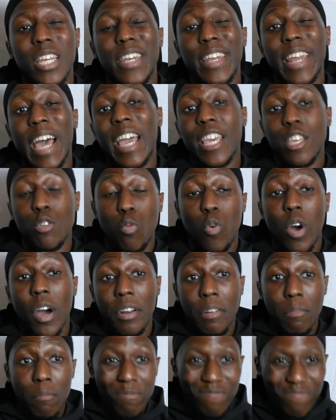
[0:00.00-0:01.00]

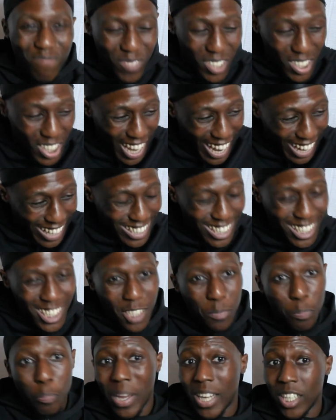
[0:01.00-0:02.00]
ninety-one
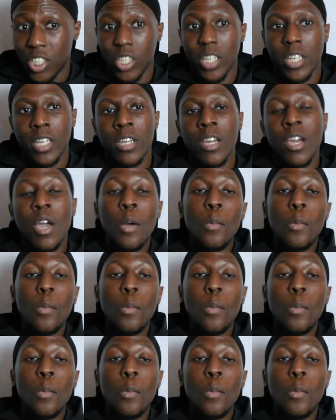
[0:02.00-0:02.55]
especially.